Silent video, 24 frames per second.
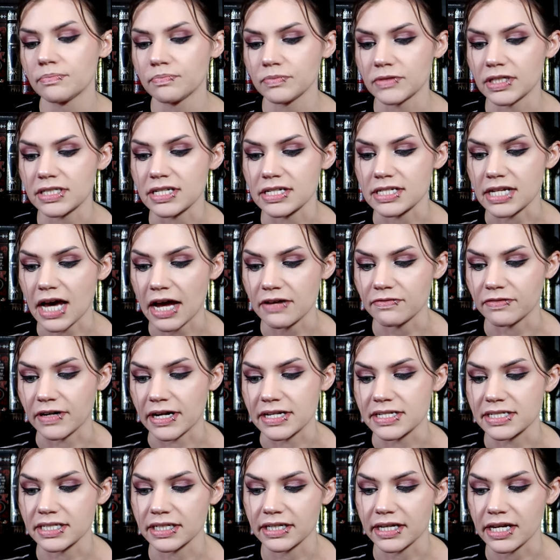It says, "Hi
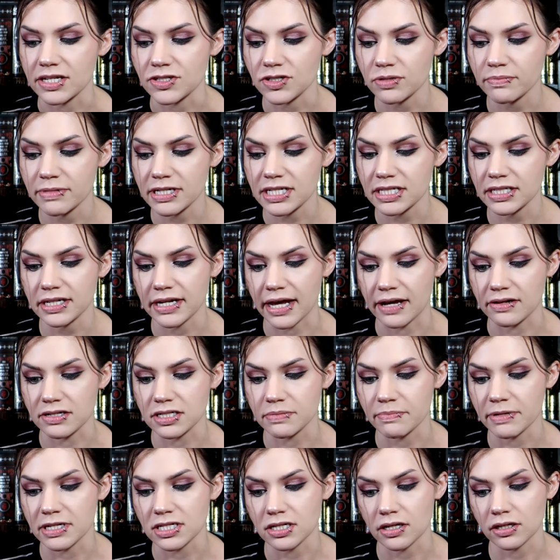friends, in case you missed the
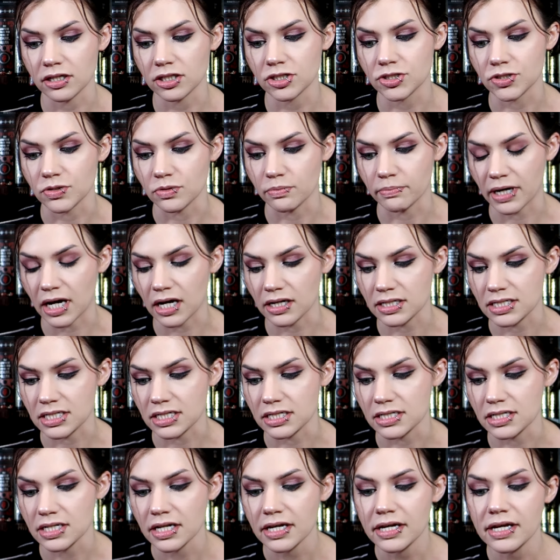announcements on our June
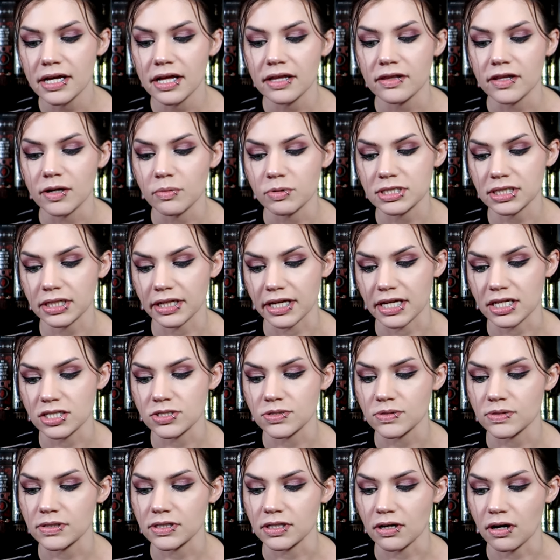boxes, they were delayed
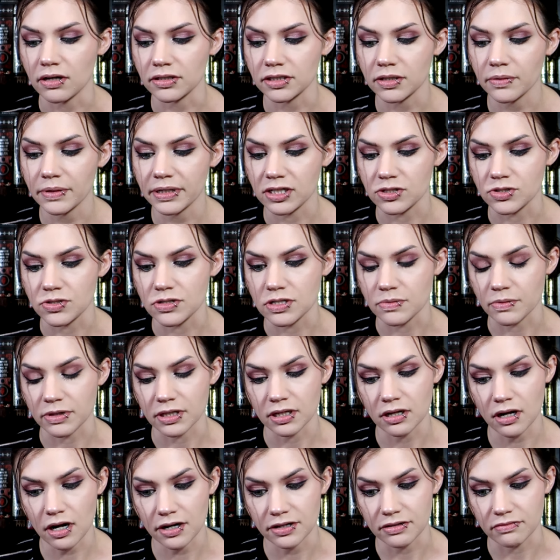due to the ongoing issues with the
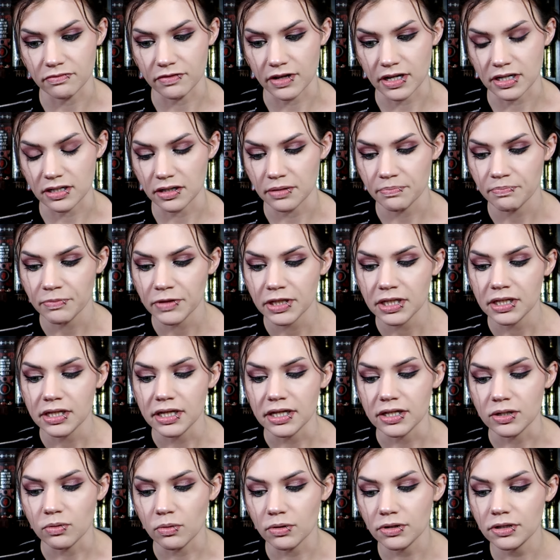garden vendor.
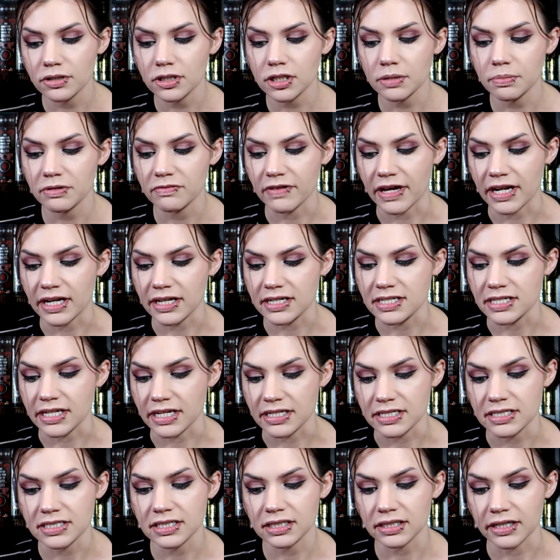In order to prevent
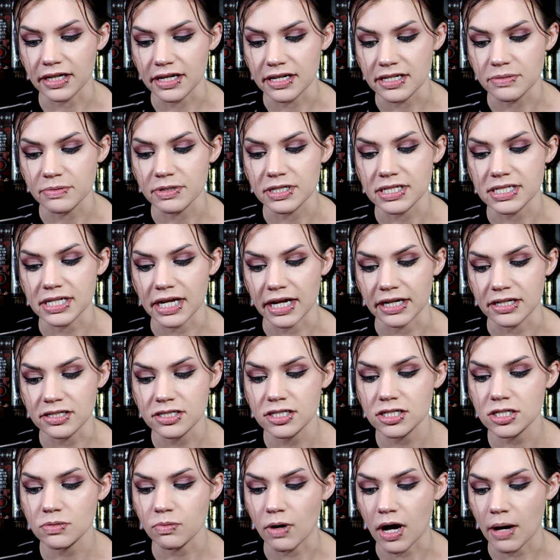extended delays, we decided
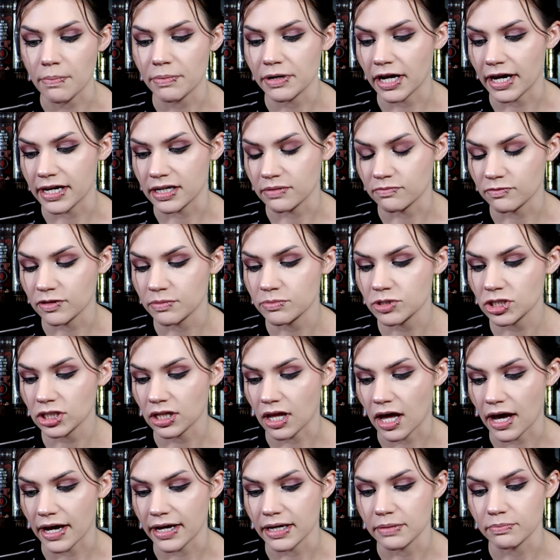to swap an item from
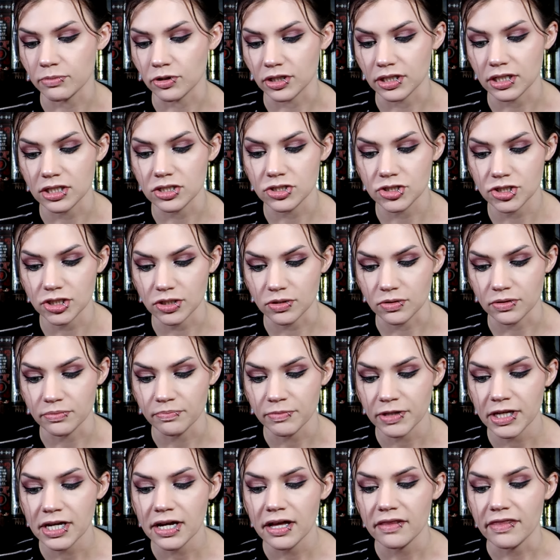July and put it in June.
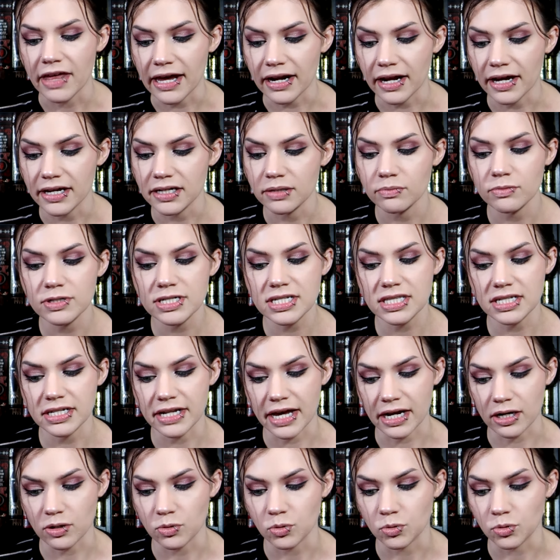That item was the
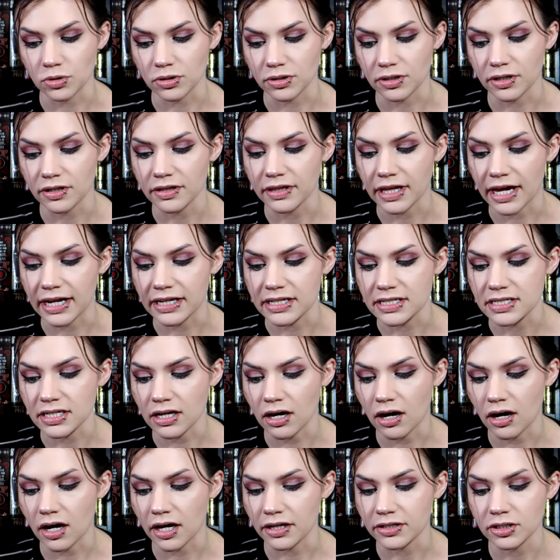neck cooler that is
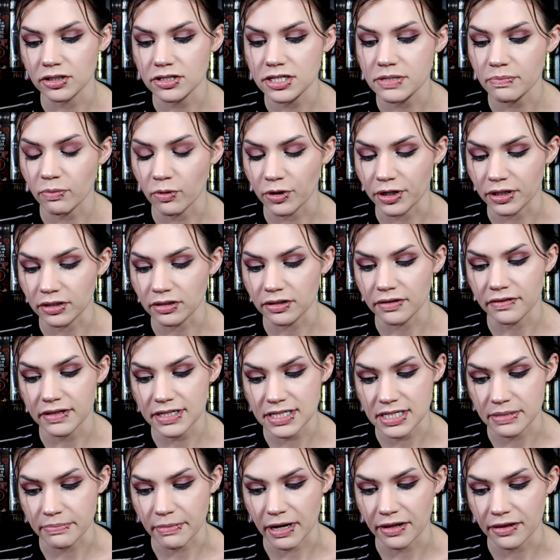on your spoiler
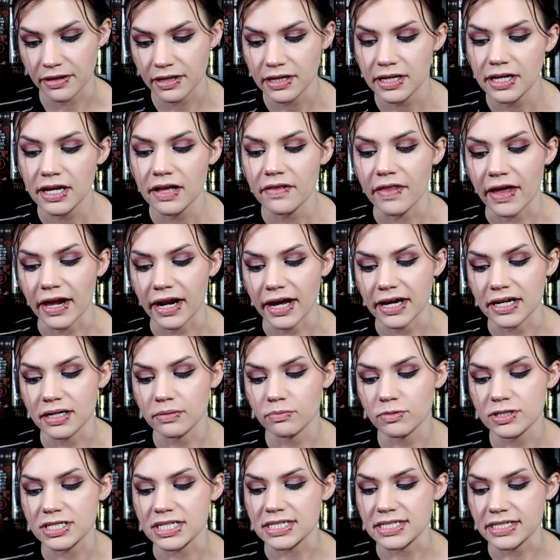this month. That item
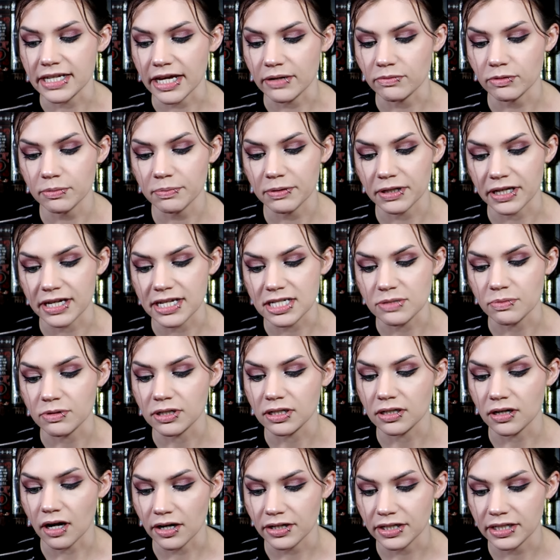was instead replaced with the
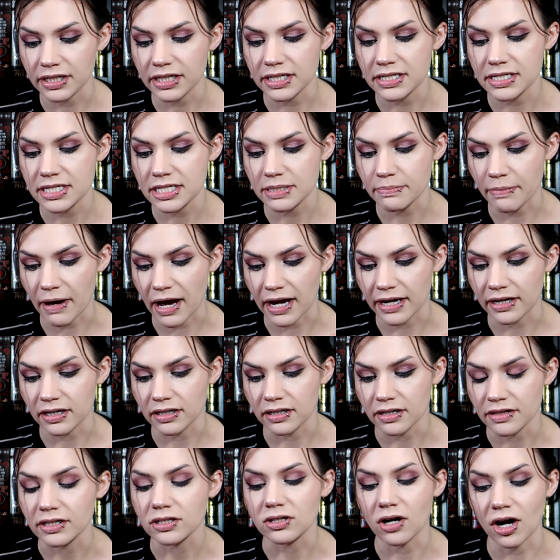garden
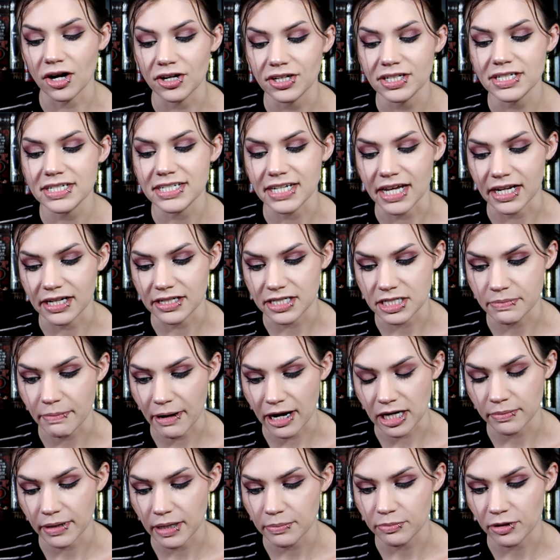set
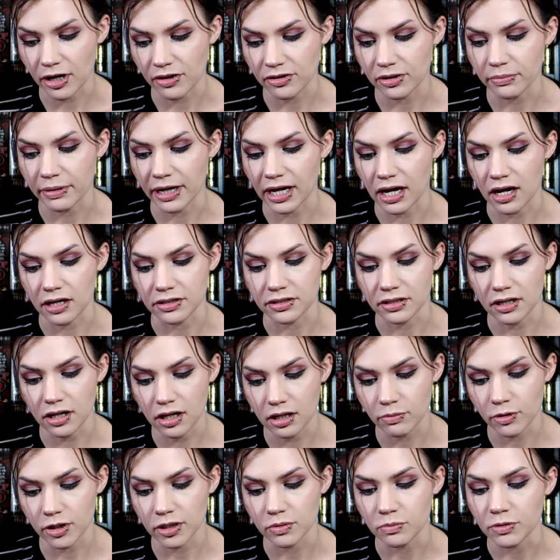inspired by Brother by Anya
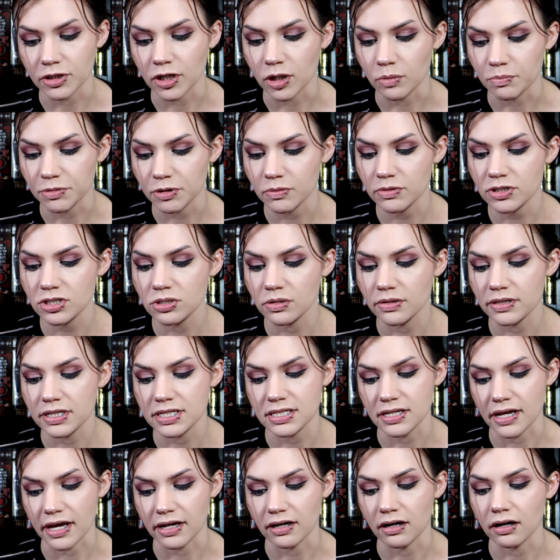Allborn. We hope you enjoy this
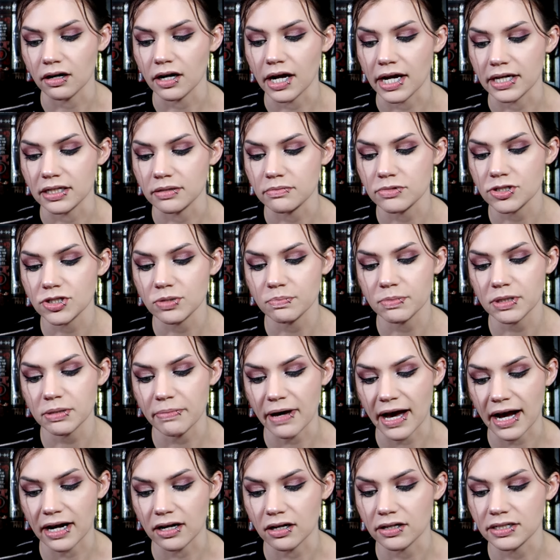set. Our item should be
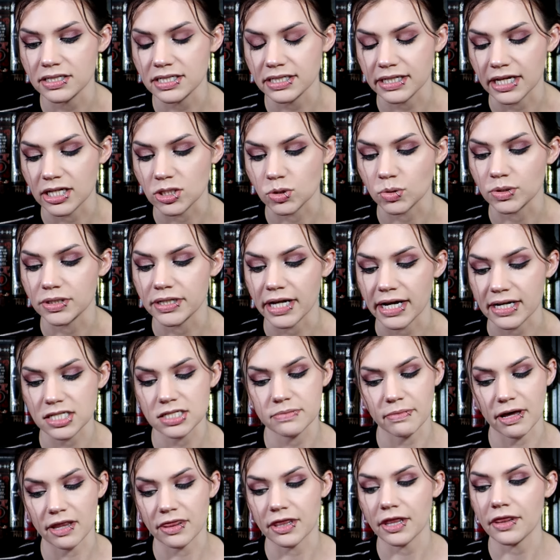back on schedule next
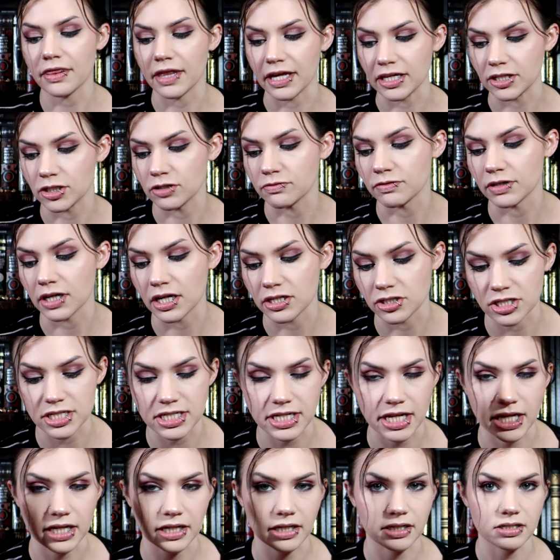month. Thank you for
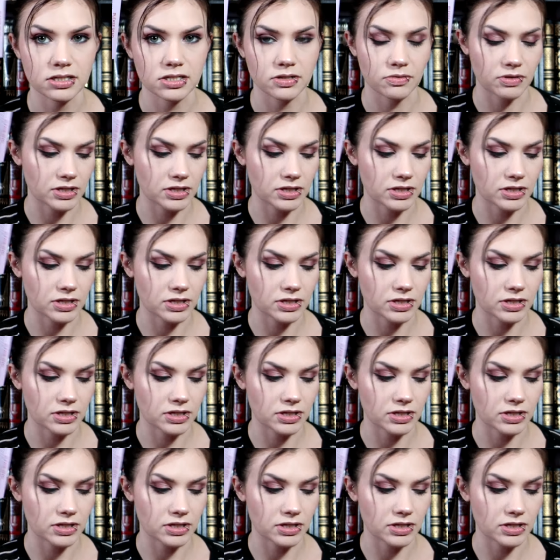understanding." So